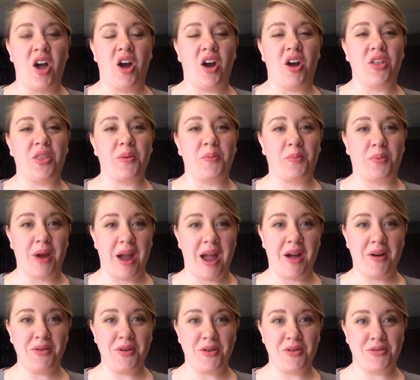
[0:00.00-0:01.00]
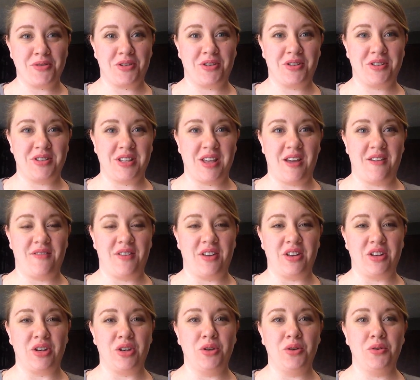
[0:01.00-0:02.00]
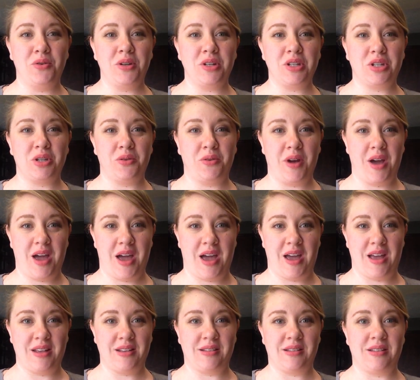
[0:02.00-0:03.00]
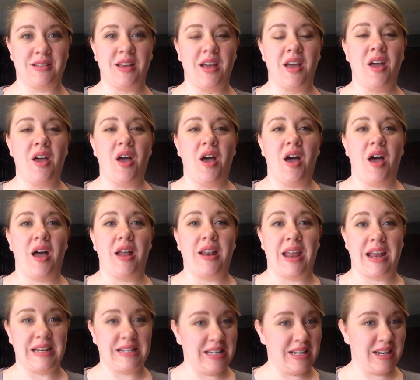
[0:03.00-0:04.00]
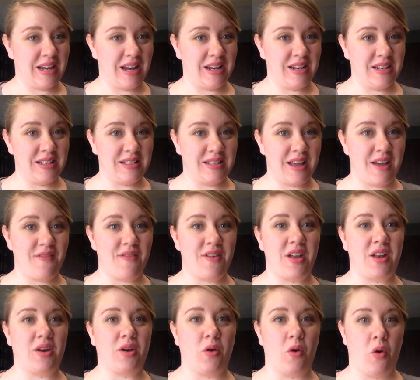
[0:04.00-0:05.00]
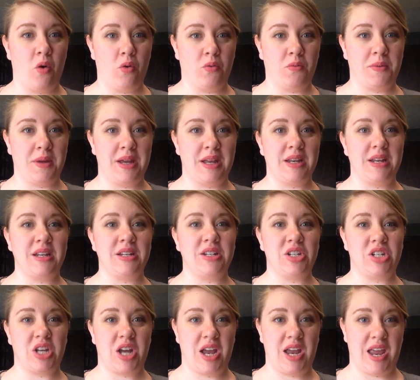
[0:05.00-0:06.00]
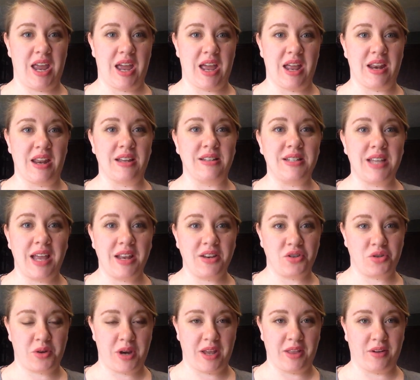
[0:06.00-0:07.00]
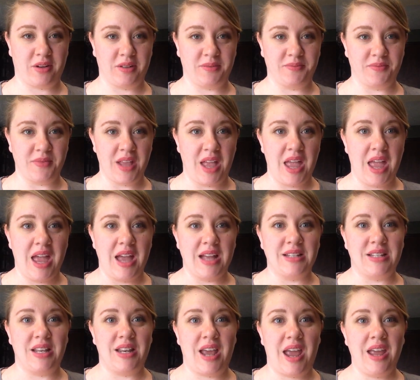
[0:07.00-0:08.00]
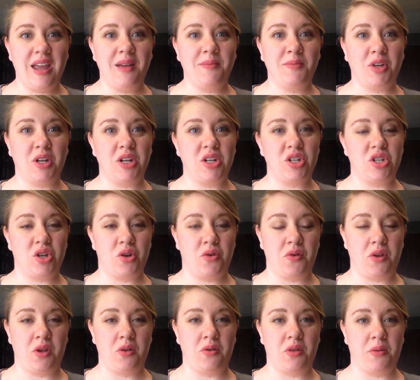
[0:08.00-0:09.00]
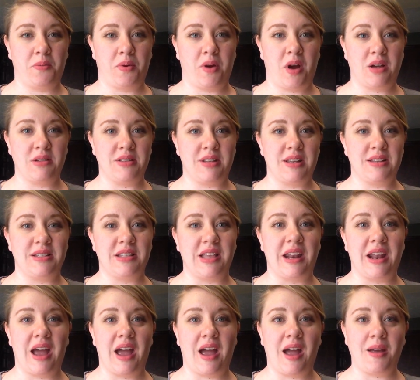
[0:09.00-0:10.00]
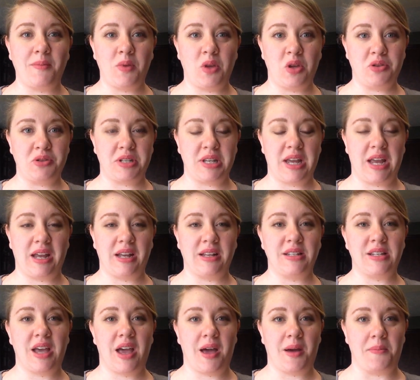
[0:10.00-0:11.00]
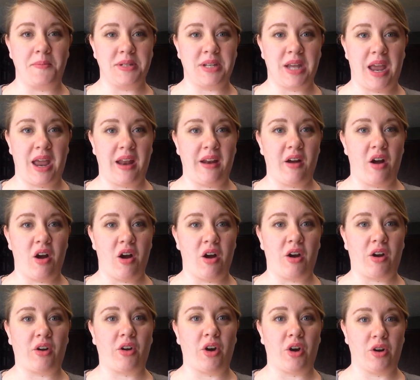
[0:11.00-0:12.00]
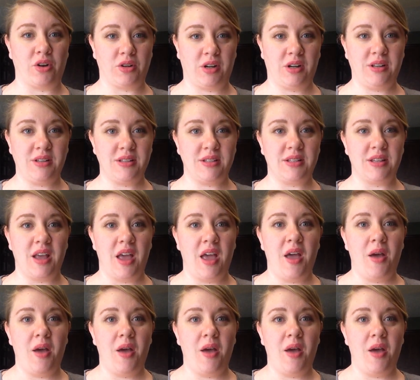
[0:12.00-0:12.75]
are the proud owners of a new to us, a 1997 Coleman Cheyenne Tent trailer. Today I'm going to show you the process that I'm using to update our curtains,